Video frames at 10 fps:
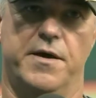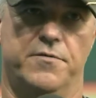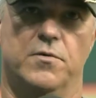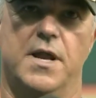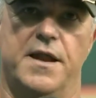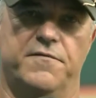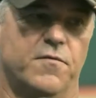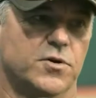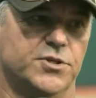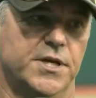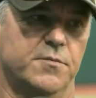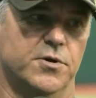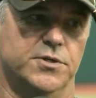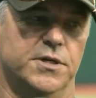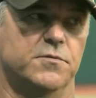I threw a lot of four
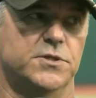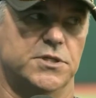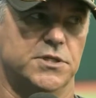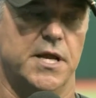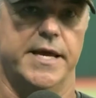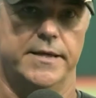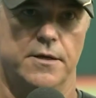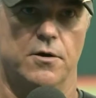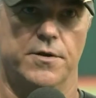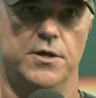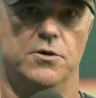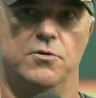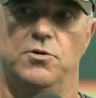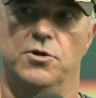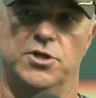seamers and it was just like, you know, that
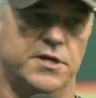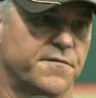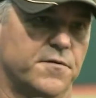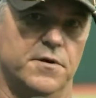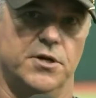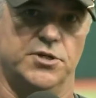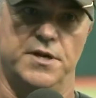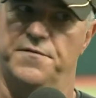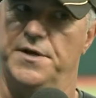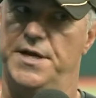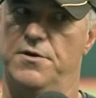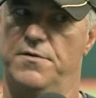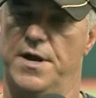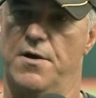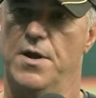you, there's a different, there's a different
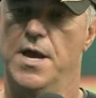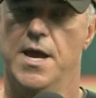gear there.